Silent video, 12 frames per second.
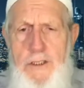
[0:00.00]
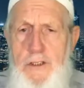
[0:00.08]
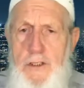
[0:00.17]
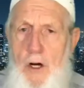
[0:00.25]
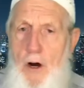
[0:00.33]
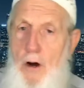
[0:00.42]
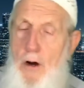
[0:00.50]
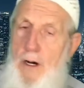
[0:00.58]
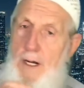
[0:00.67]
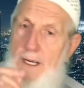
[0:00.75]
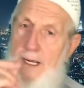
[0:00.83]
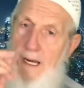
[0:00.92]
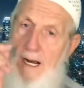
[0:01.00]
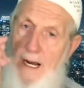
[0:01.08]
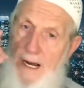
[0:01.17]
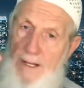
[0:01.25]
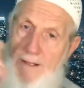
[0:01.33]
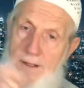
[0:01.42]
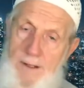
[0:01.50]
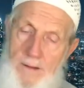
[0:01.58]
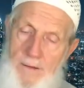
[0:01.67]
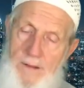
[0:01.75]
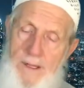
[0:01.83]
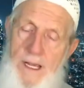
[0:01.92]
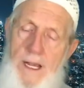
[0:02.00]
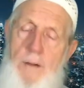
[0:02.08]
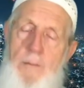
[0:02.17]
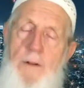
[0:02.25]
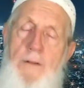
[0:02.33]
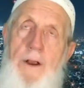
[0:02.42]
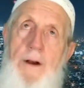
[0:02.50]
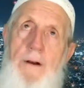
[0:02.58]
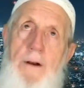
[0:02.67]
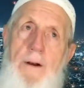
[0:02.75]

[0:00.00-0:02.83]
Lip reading: saw on the camera there,